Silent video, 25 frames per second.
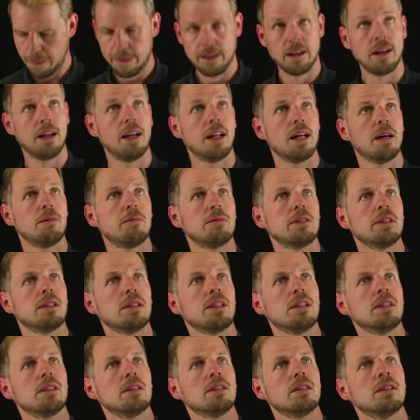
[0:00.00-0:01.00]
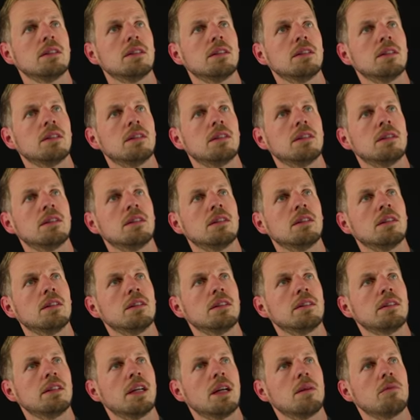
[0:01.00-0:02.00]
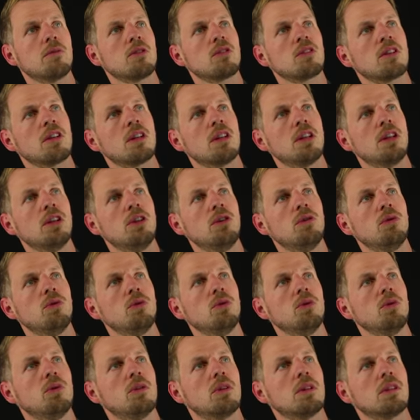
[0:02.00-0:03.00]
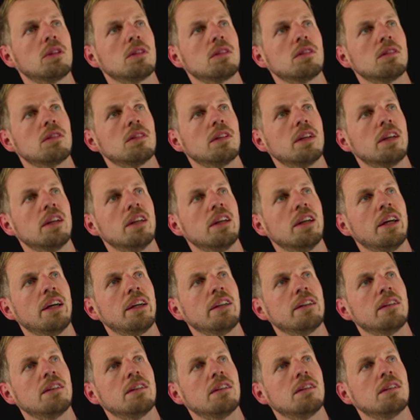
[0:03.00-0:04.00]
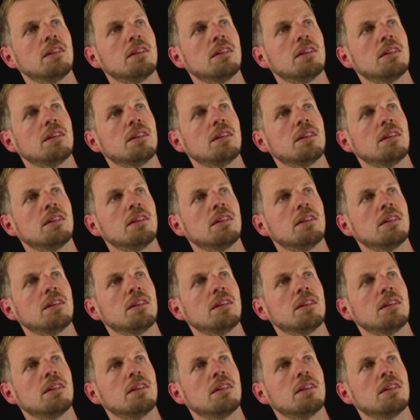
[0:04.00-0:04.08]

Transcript: lambda times q psi hat,